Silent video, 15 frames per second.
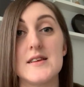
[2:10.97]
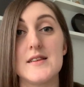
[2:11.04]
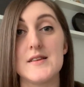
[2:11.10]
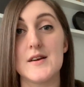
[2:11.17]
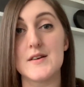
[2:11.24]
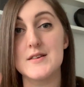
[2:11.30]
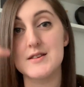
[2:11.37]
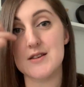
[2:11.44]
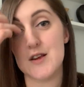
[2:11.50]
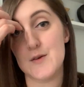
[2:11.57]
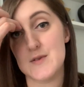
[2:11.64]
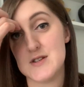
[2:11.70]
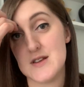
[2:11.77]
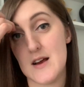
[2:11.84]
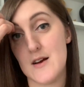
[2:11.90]
the nurse who
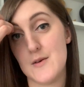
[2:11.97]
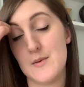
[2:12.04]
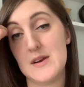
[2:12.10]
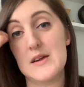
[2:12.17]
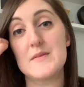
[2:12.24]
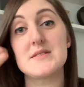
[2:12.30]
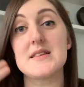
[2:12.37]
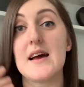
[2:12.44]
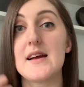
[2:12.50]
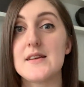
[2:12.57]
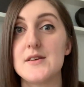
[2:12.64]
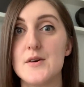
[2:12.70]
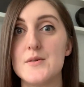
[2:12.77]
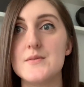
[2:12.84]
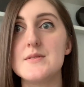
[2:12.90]
was there when he was
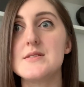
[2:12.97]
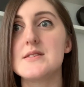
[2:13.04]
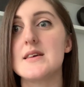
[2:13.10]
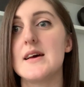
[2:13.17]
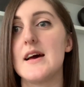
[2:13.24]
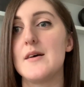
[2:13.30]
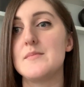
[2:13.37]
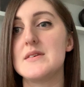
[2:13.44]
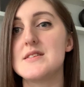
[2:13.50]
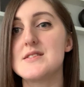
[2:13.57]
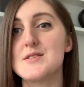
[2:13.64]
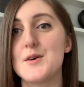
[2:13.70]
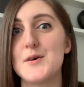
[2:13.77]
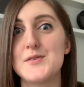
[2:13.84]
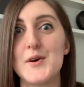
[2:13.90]
diagnosed, and we
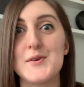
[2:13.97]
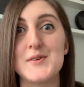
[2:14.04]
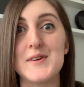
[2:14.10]
saw Dr.